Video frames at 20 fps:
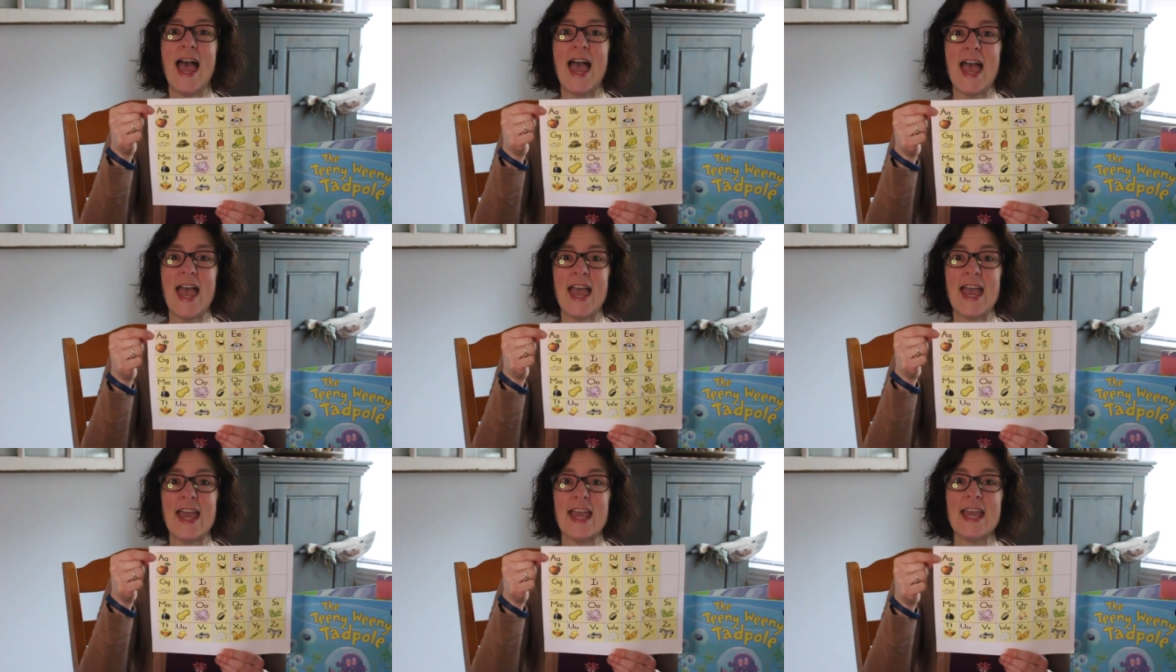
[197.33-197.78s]

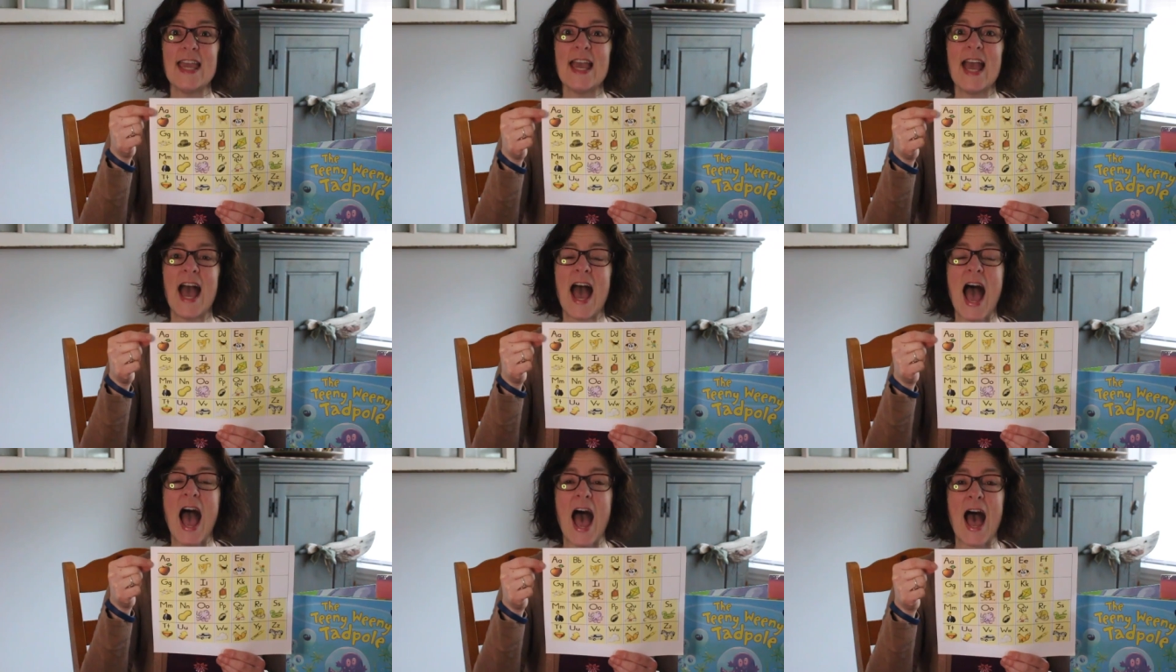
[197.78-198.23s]
A,
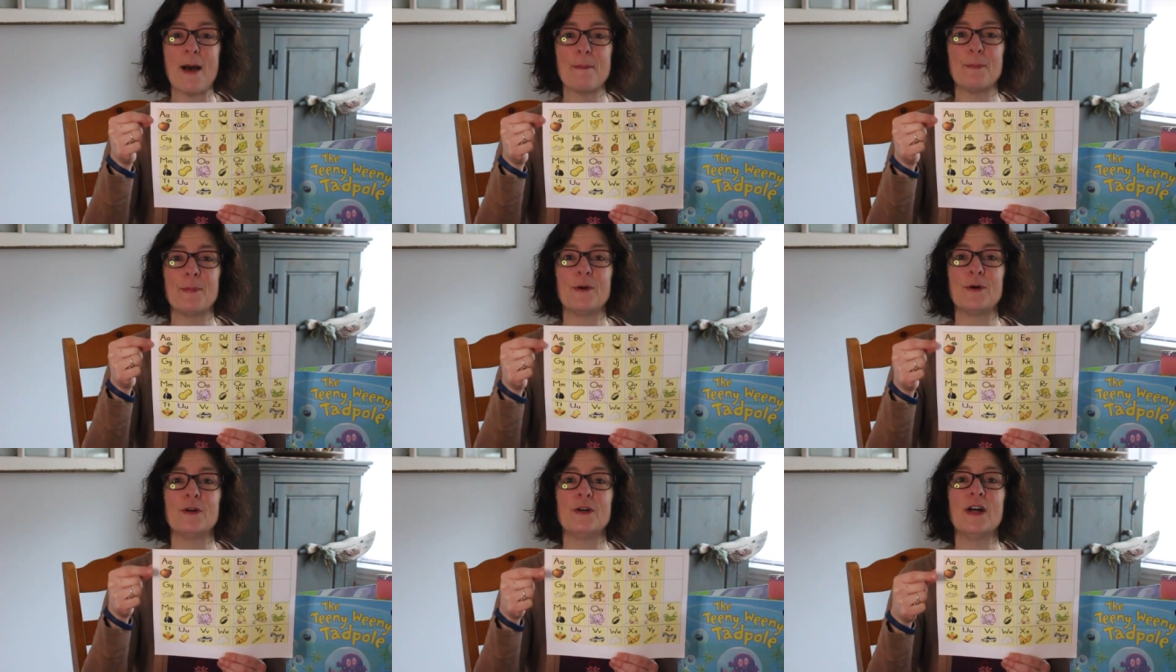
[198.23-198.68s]

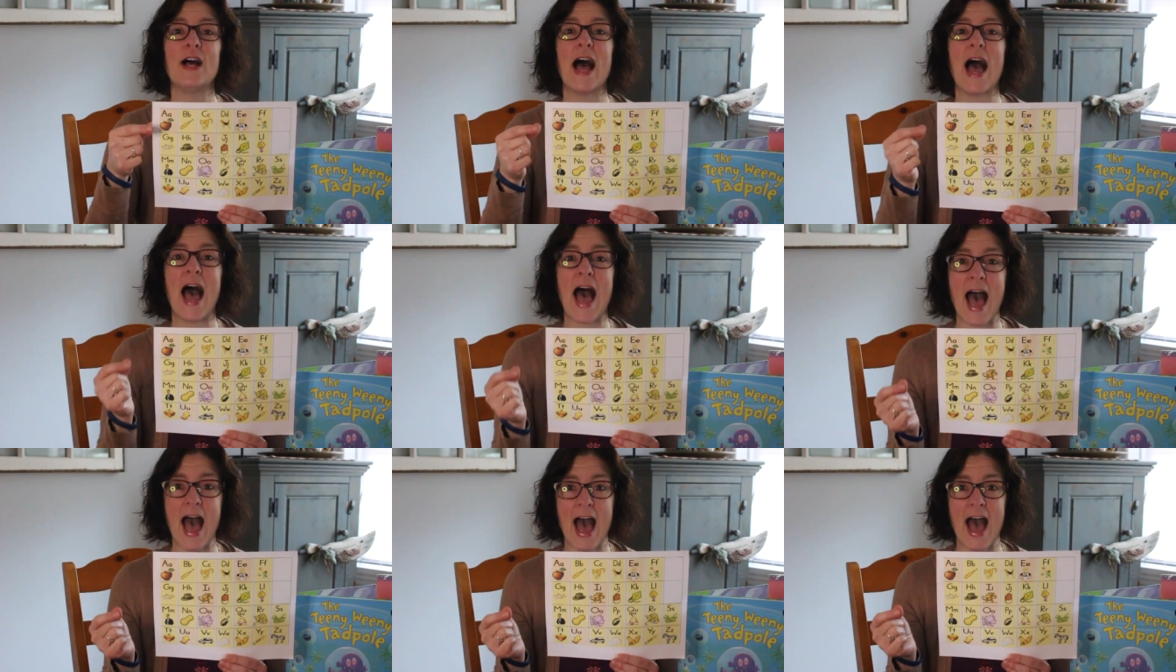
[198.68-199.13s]
apple,
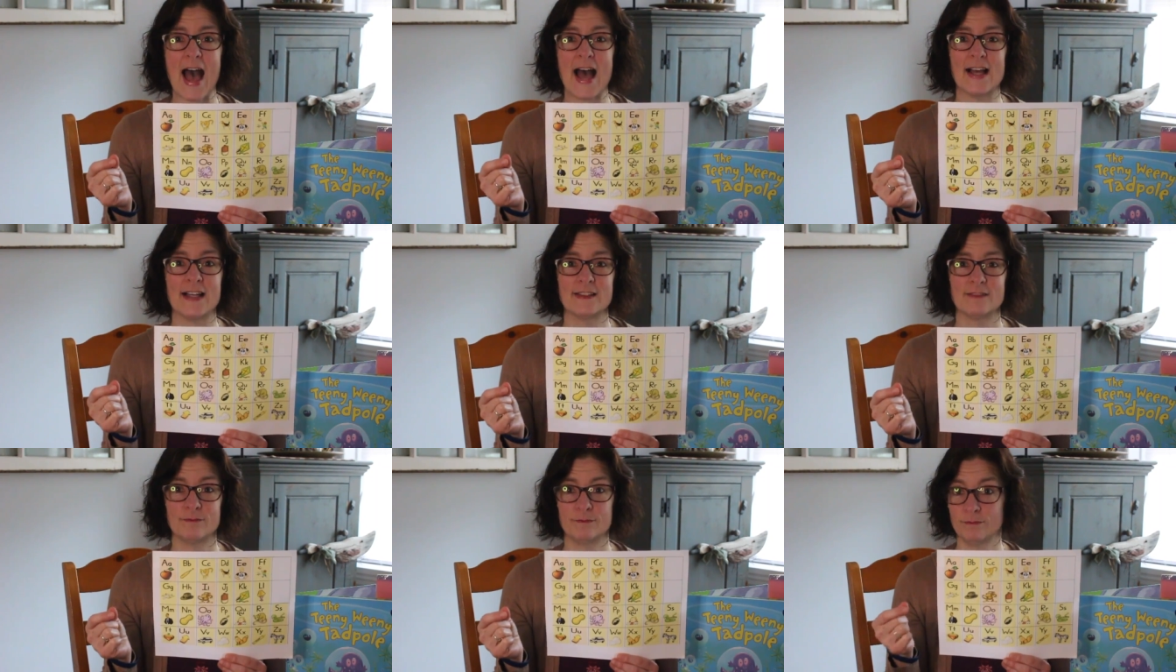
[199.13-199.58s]
ah.
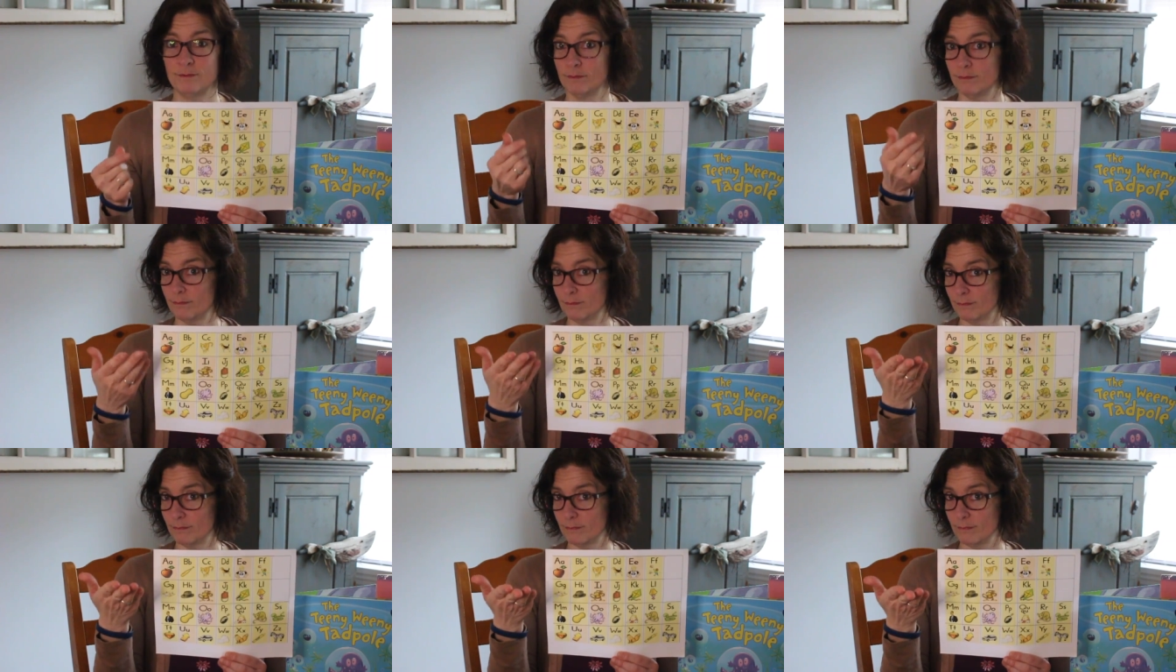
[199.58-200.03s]

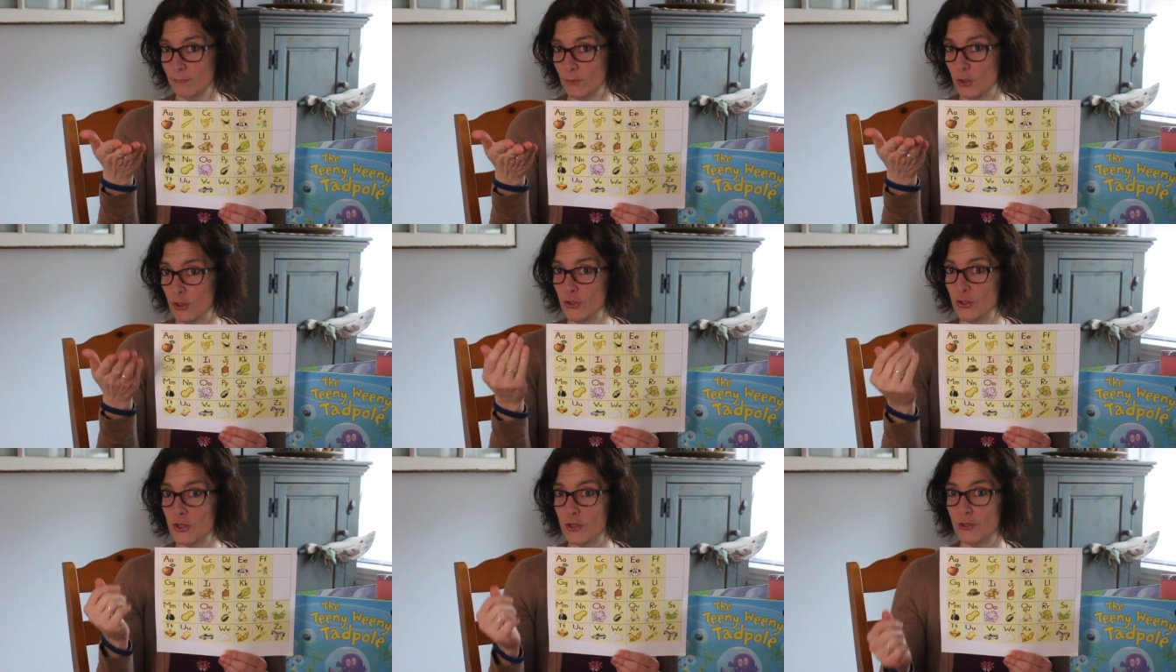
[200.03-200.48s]

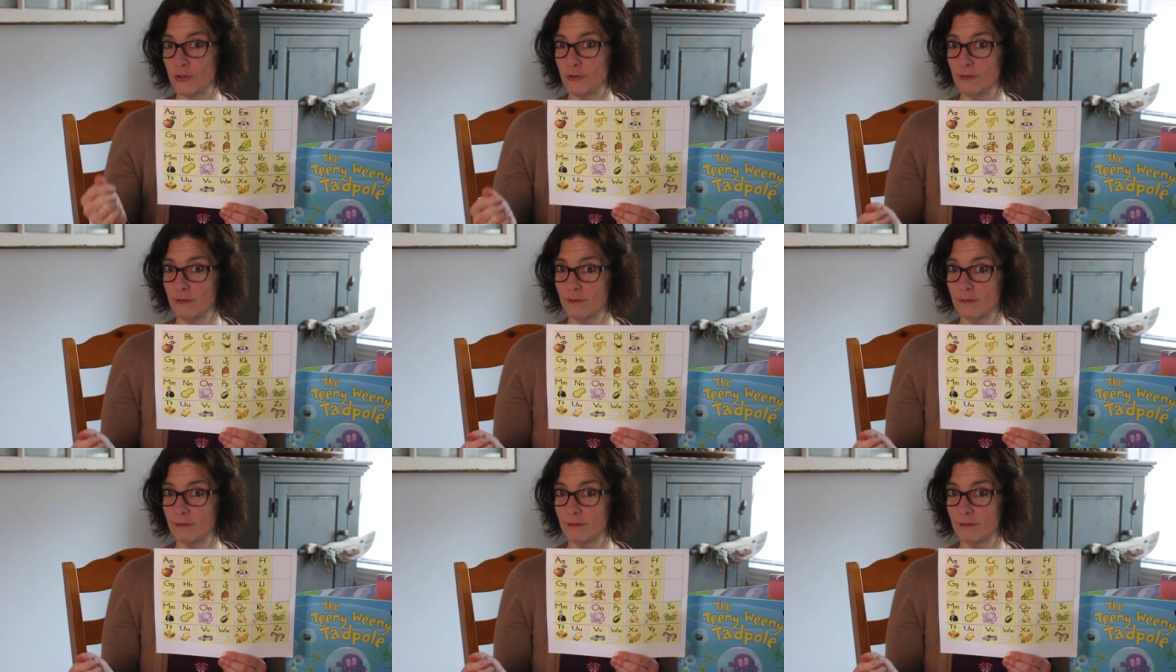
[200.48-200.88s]
Your turn.